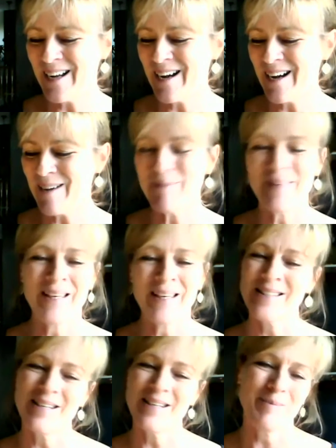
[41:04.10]
But it's
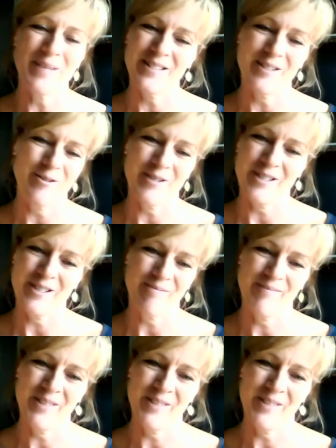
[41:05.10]
an amazing oil.